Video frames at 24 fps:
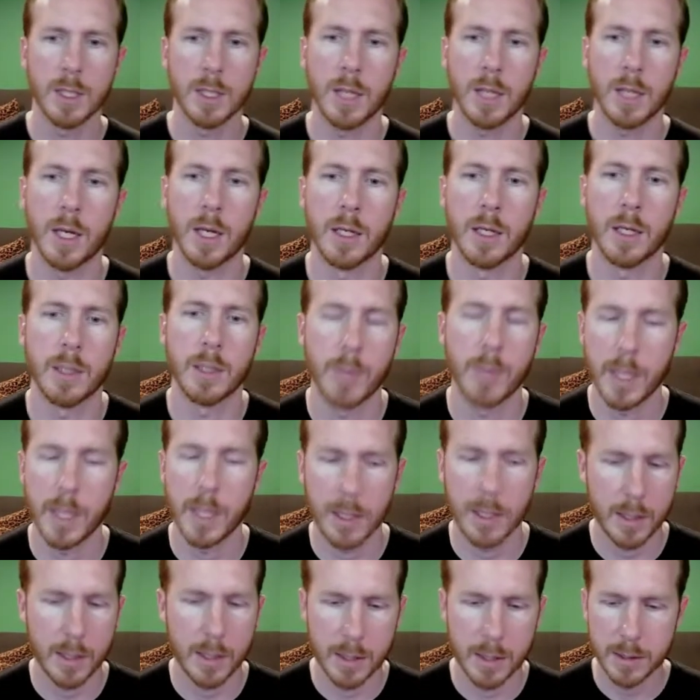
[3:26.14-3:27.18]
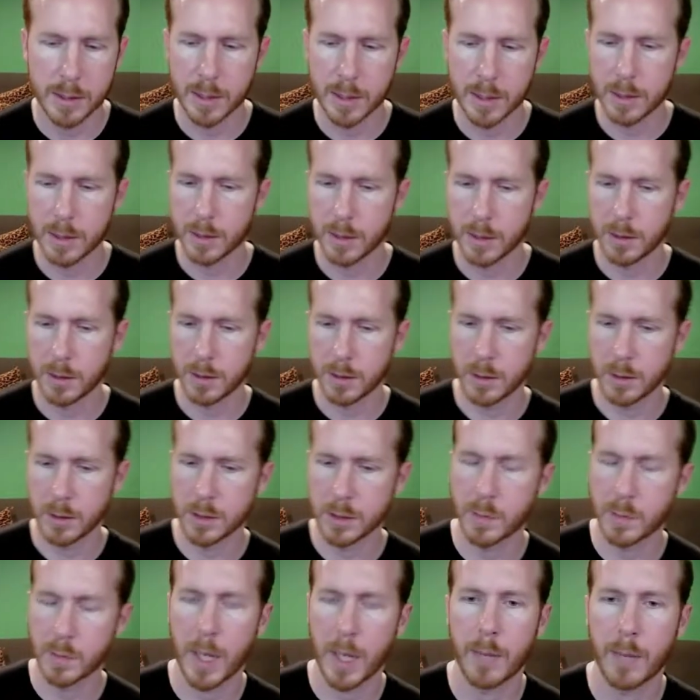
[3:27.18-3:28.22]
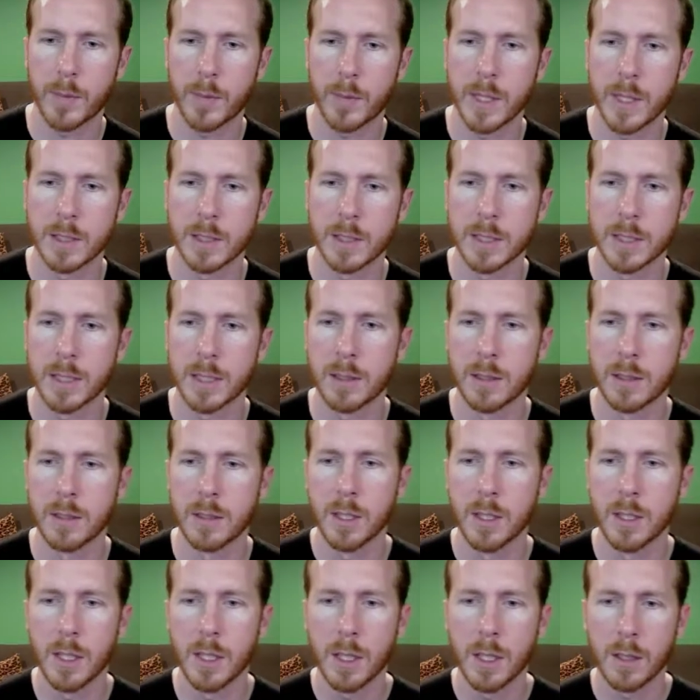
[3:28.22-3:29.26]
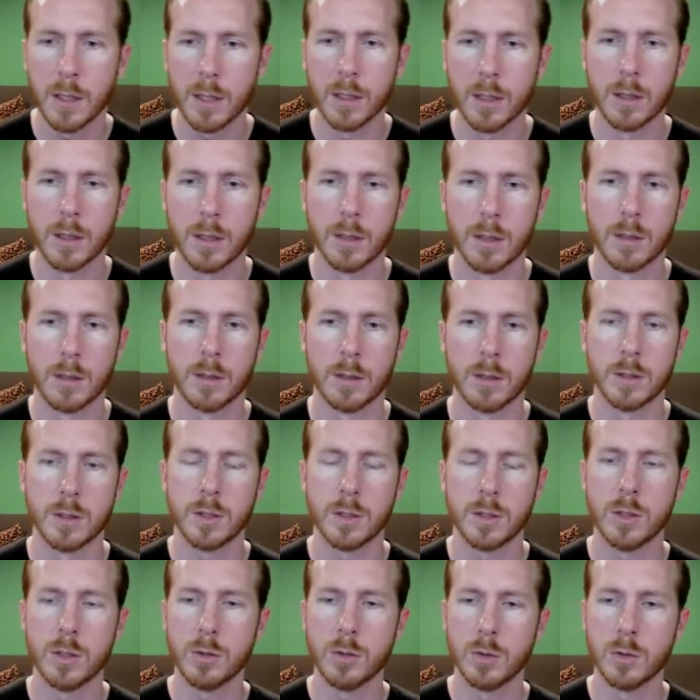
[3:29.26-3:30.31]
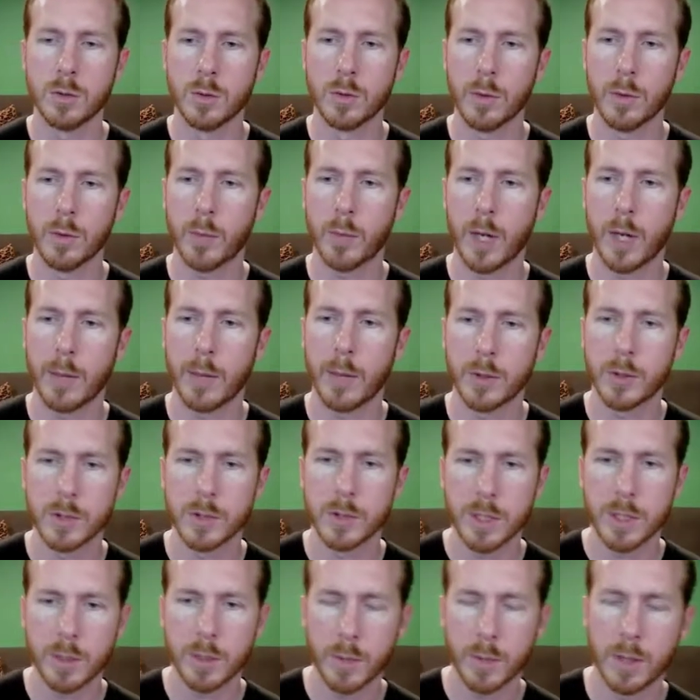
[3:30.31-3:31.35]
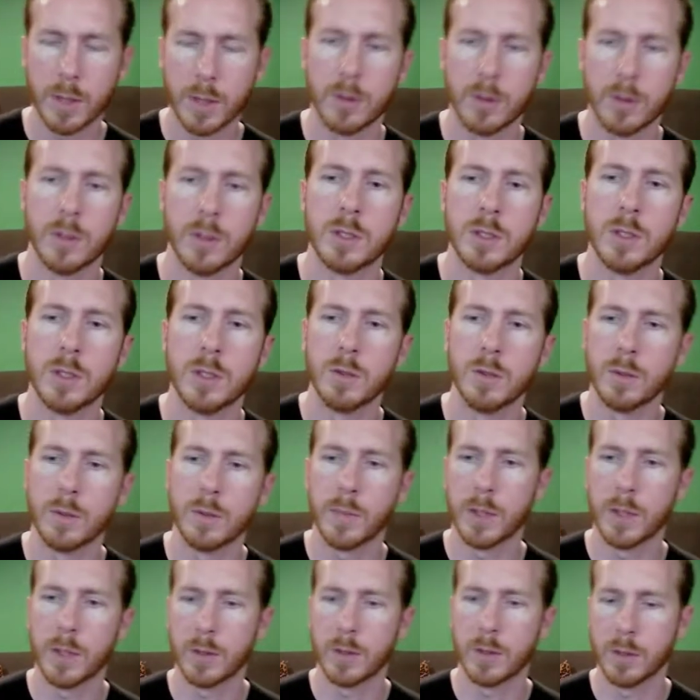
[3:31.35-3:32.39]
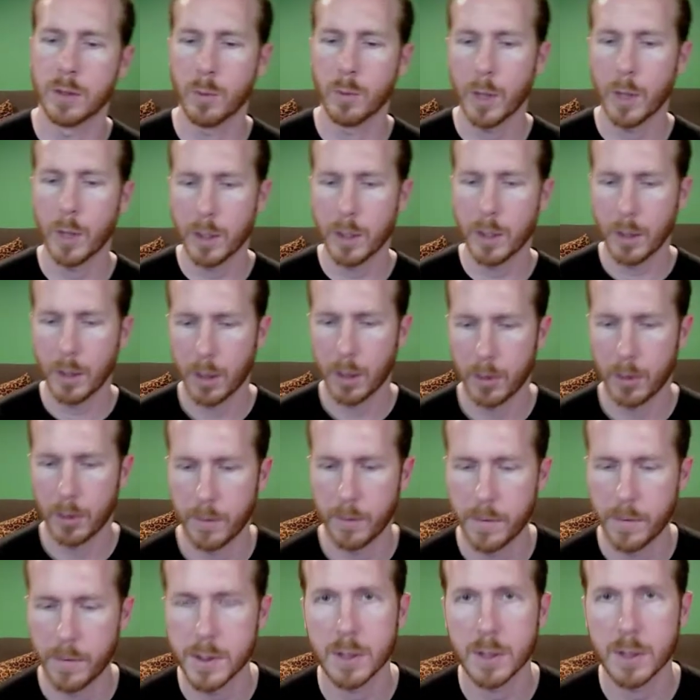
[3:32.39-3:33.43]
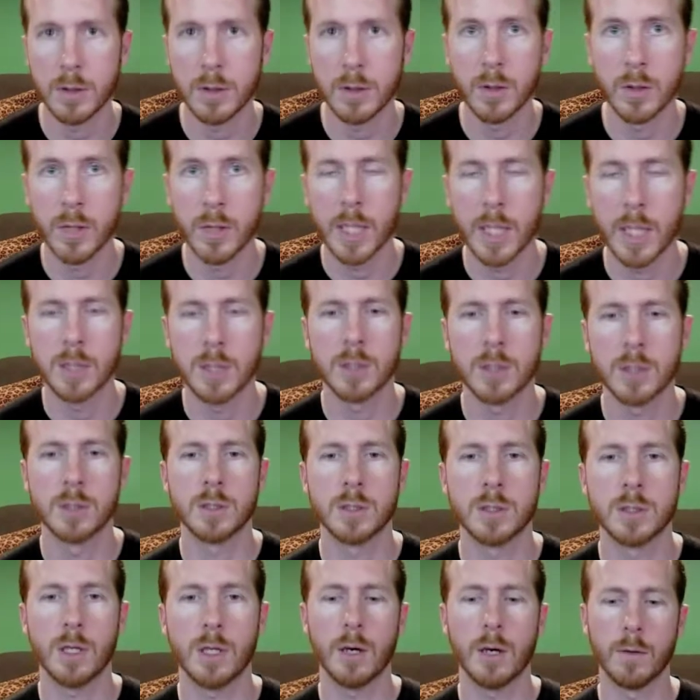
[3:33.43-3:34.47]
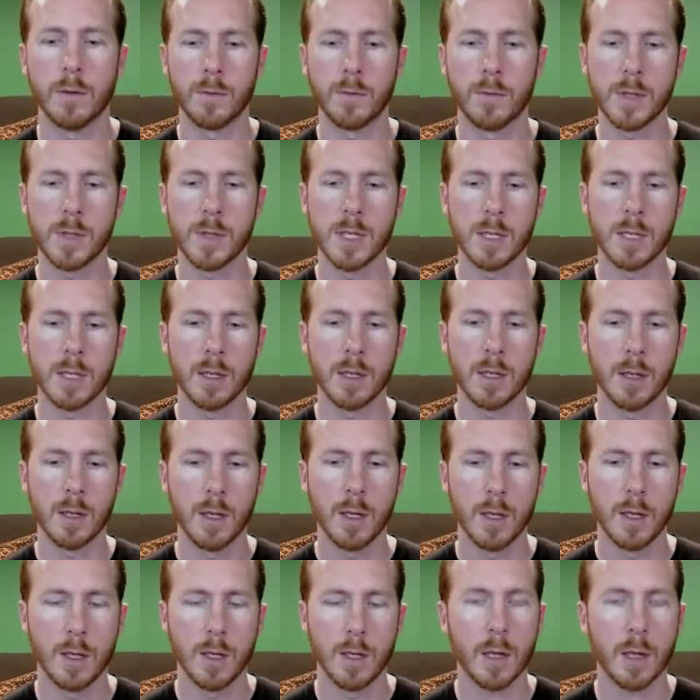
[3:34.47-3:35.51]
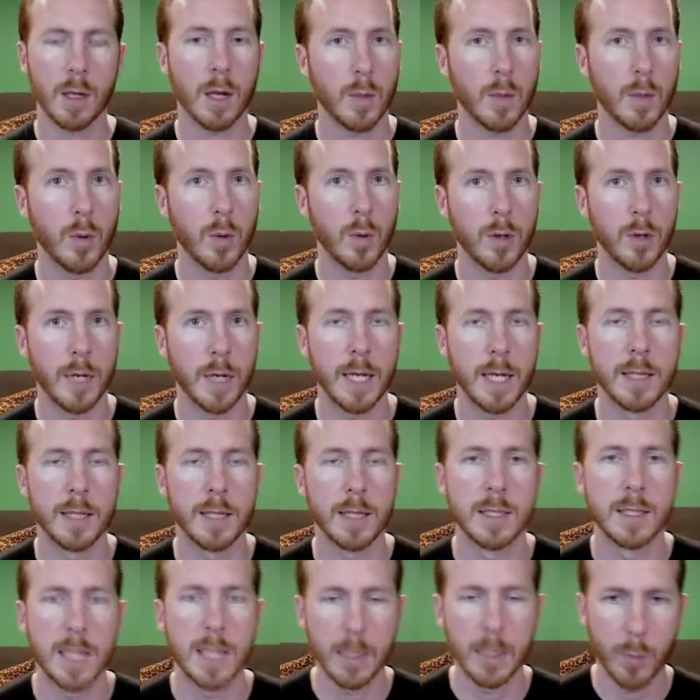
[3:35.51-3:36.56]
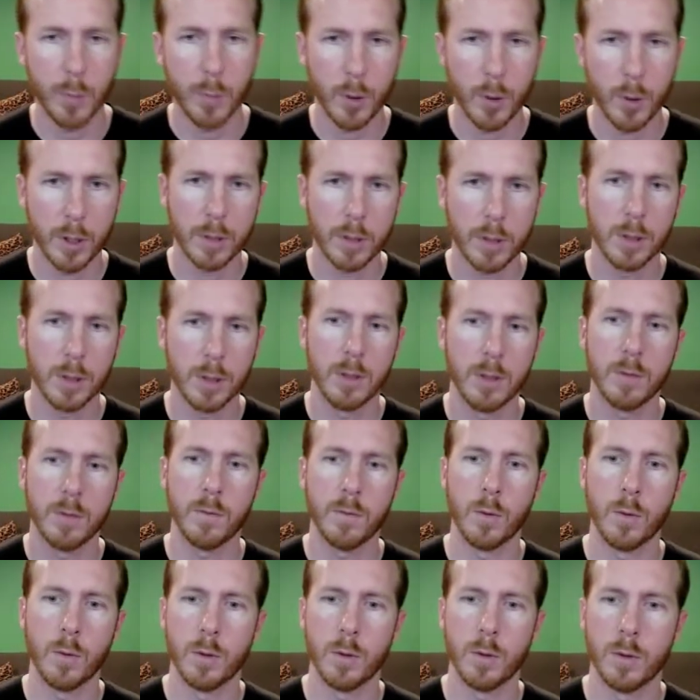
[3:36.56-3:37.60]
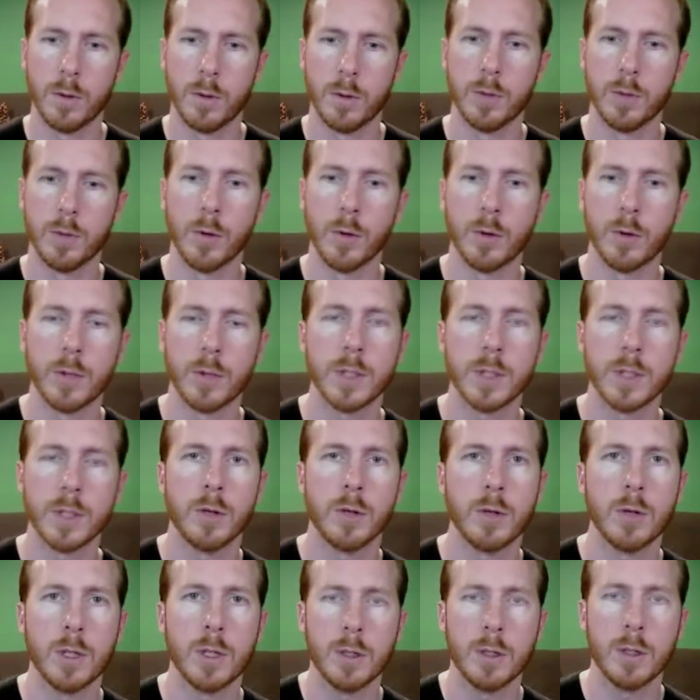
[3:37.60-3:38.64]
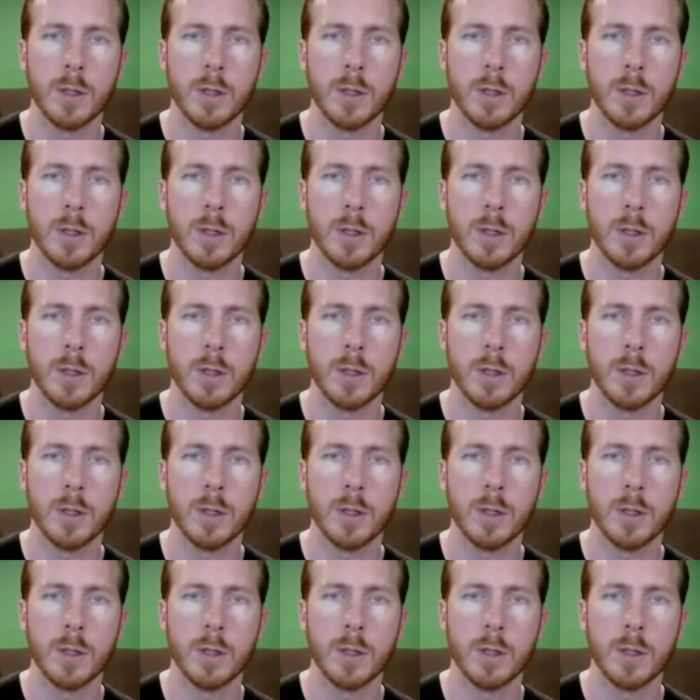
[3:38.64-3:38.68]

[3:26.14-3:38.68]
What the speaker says: that make it easy to just pop things in. The two parameters here, pin 32 and pin 31, are the physical locations of the clock port and the data port for the rotary encoder.